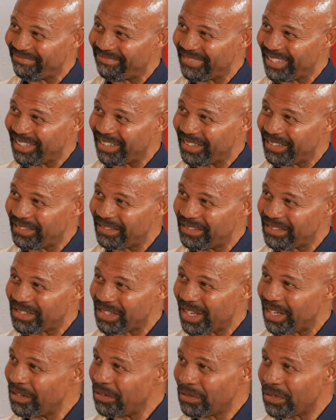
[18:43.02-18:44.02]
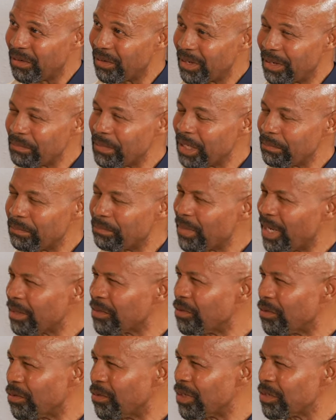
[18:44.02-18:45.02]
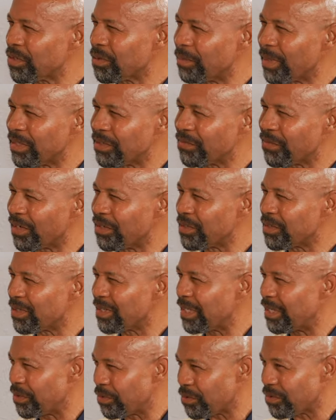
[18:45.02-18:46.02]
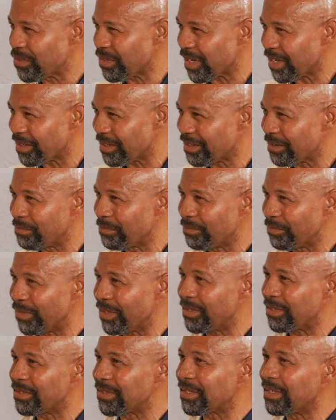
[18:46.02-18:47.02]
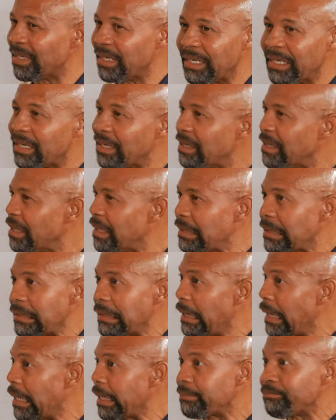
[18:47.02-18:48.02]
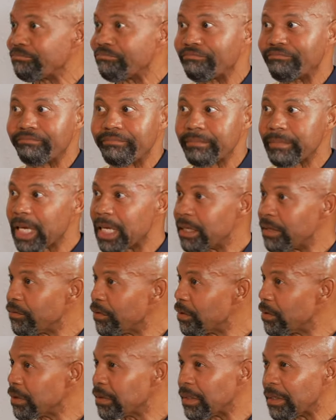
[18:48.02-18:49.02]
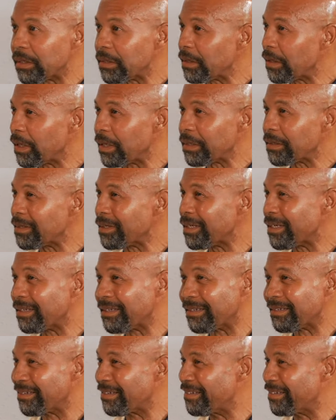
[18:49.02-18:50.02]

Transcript: Yeah. So I don't know. I mean, back to your question, but as far as the intersecting piece, I never looked at it like that.